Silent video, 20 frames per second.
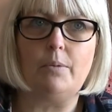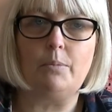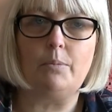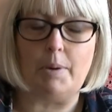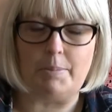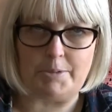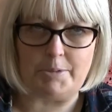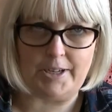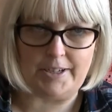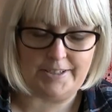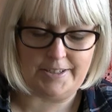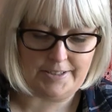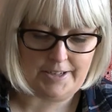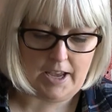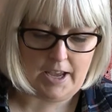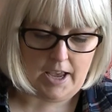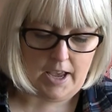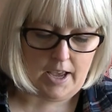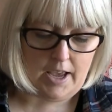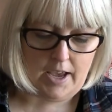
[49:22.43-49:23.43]
website.
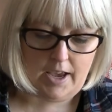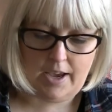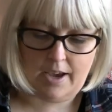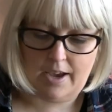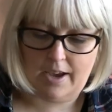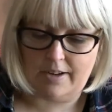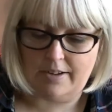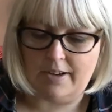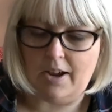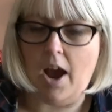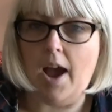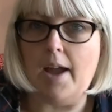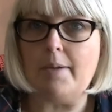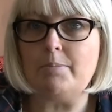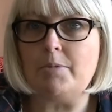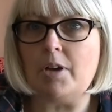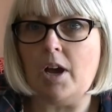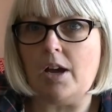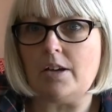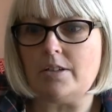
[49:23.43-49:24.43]
Now
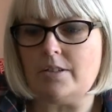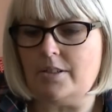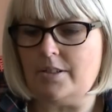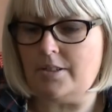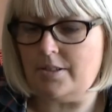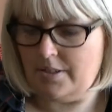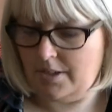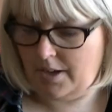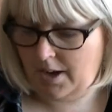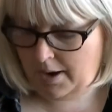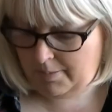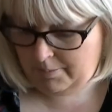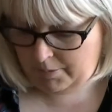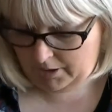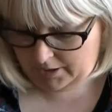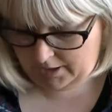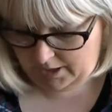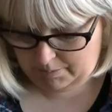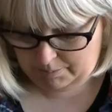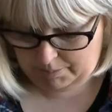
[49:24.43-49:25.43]
I'm not
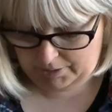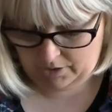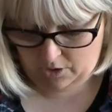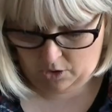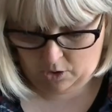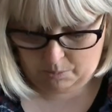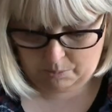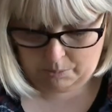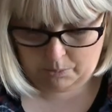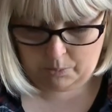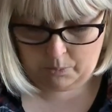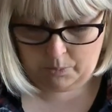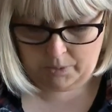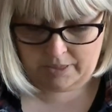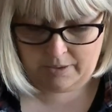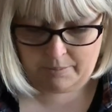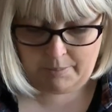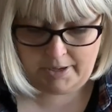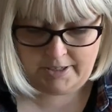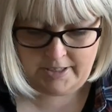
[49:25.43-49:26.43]
keeping up
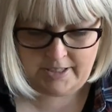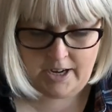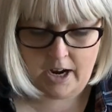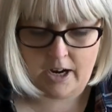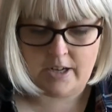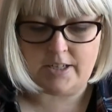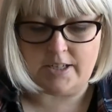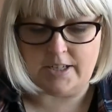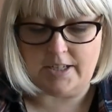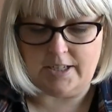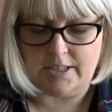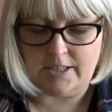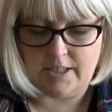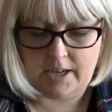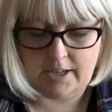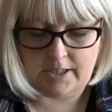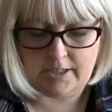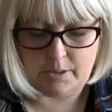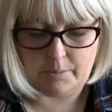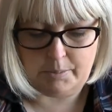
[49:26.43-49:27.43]
with them. I started it
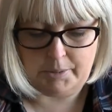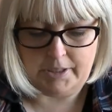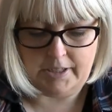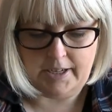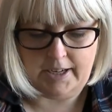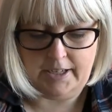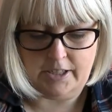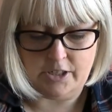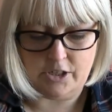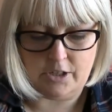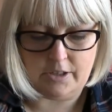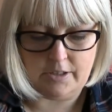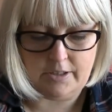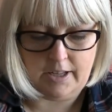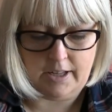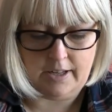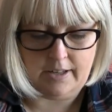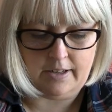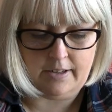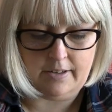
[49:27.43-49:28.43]
a little bit later
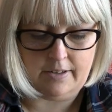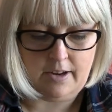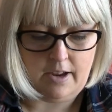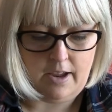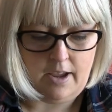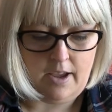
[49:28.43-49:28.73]
than